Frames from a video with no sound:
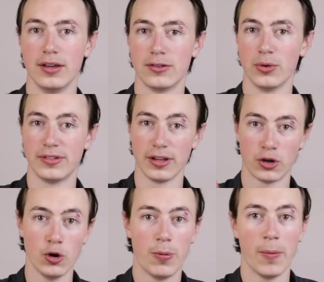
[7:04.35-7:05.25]
So it's the
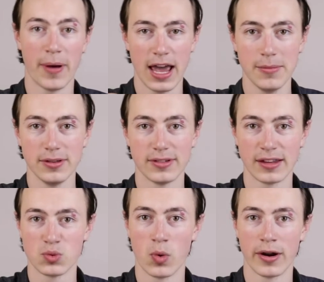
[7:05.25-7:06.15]
coupon payments.
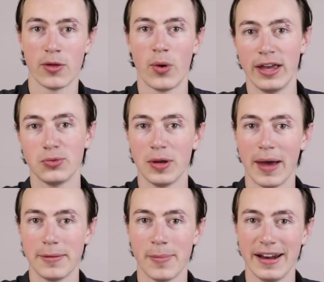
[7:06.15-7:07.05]
That's one of the ways we
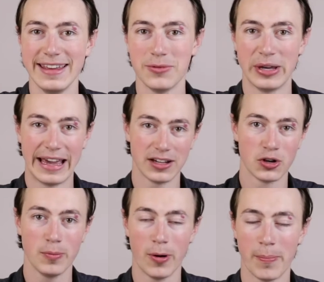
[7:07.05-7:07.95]
make money. We get
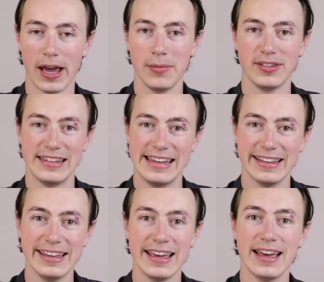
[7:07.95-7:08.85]
coupon payments
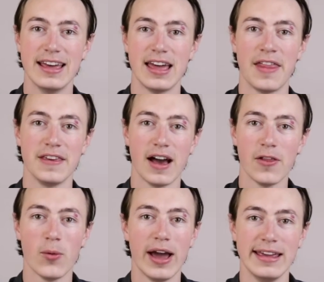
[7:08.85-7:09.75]
yearly. And the
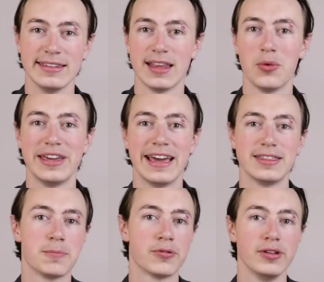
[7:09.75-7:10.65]
other way is that we
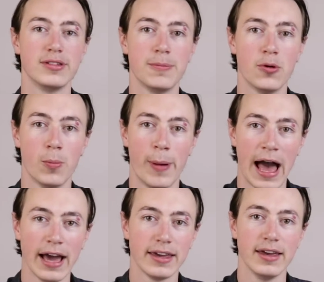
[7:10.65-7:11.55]
get the principal
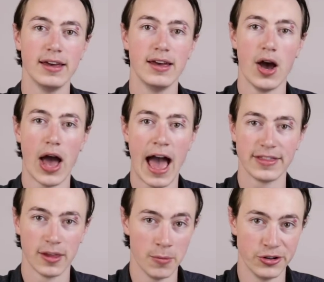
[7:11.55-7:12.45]
back
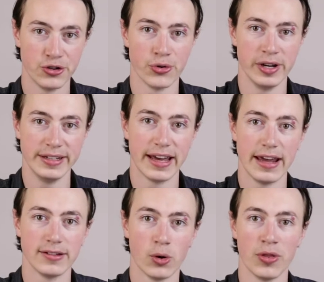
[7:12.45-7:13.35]
at the maturity
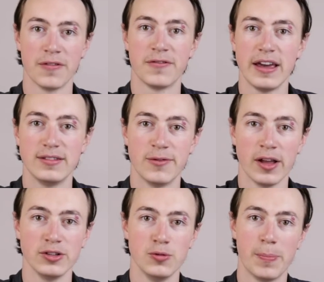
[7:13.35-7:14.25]
date, or the face
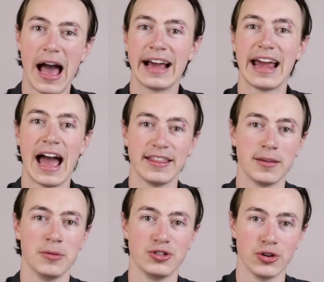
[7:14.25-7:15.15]
value back at
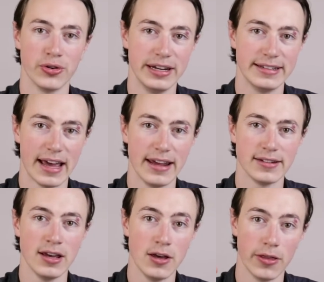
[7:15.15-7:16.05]
the maturity
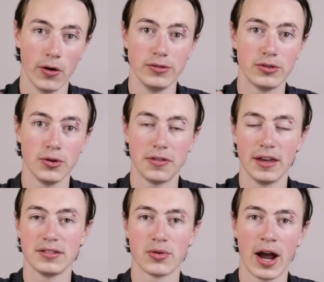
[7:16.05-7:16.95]
date. Those two
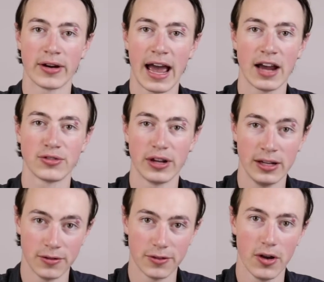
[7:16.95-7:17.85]
things are our cash
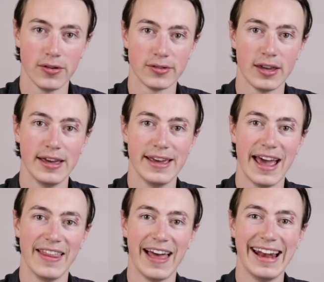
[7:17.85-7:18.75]
inflows,
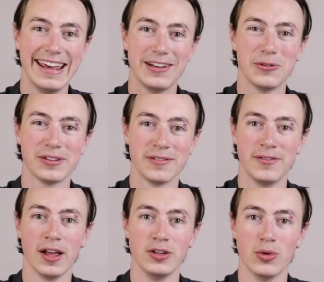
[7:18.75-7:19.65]
and that equals the
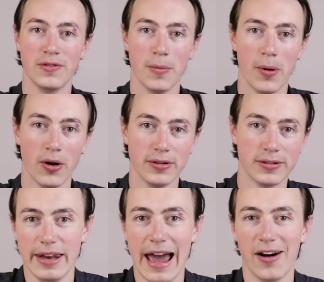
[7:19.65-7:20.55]
value of the
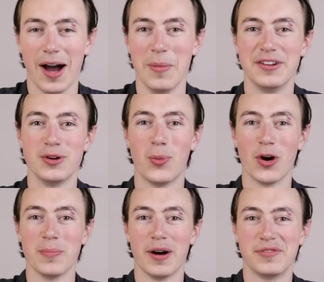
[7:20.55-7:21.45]
bond. Now, I mentioned
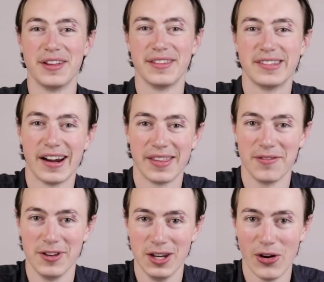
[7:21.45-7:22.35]
Warren Buffett at the start of the
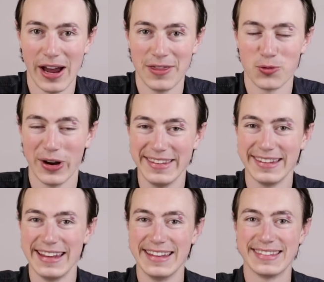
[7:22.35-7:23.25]
video, and the
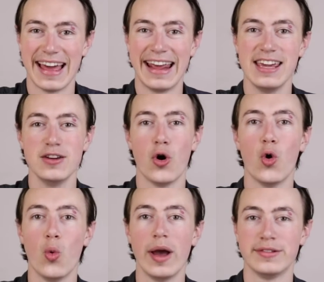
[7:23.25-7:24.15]
reason is that he
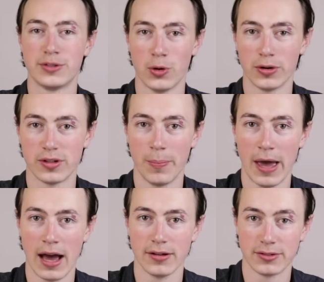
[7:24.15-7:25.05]
always talks
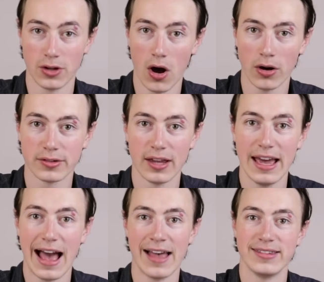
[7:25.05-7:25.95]
about stocks
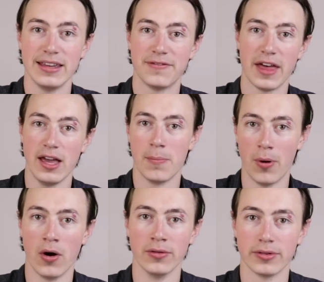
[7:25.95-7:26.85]
as if they are
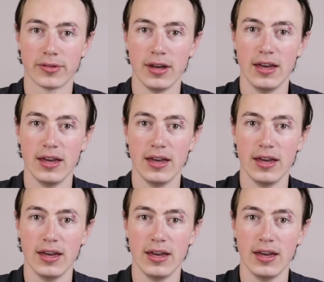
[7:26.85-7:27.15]
bonds.